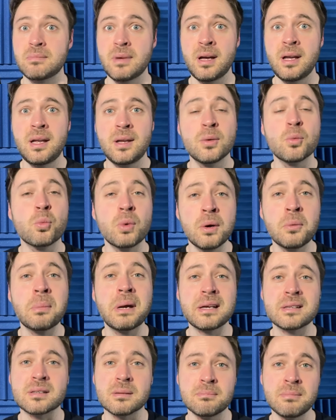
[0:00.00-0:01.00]
hey, we'll
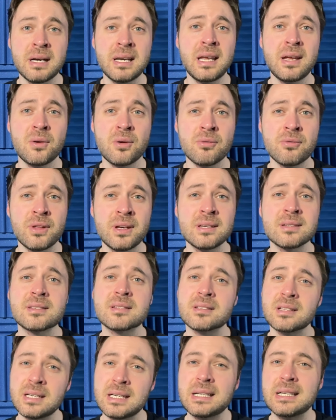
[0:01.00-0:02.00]
make some money out of this.